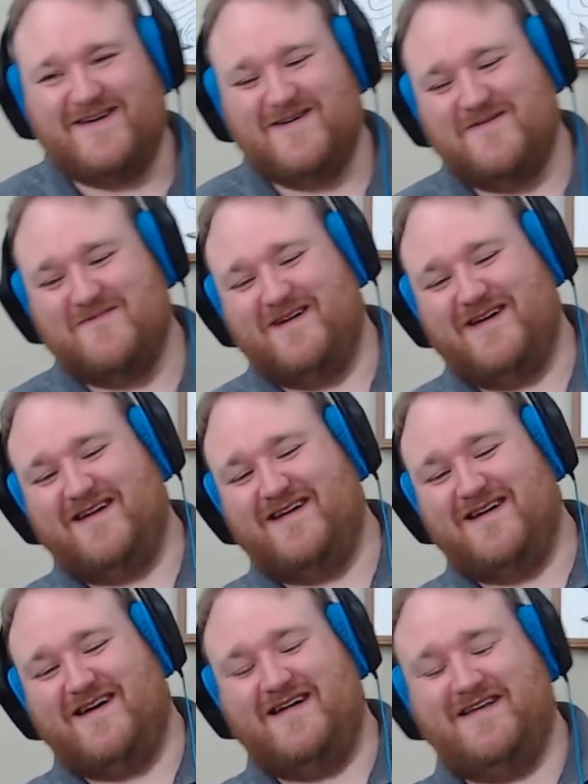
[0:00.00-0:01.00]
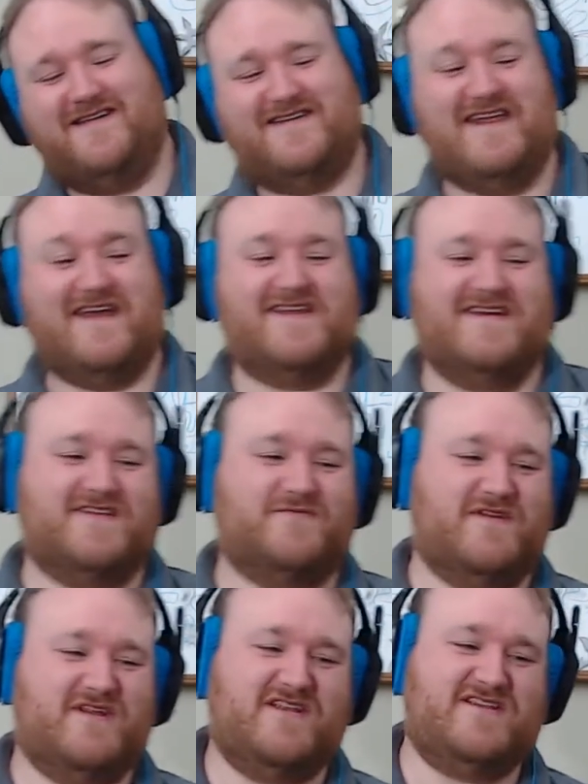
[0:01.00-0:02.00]
Oh my God, Sega
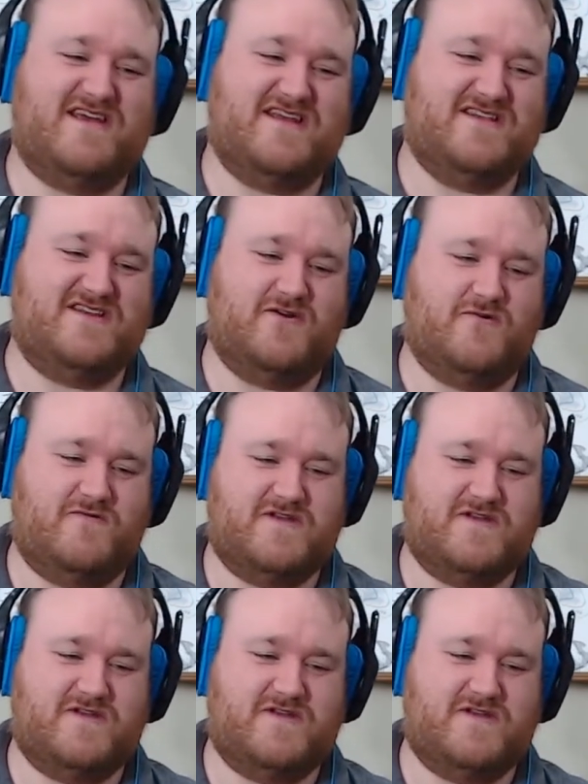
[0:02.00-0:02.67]
does what Nintendo don't.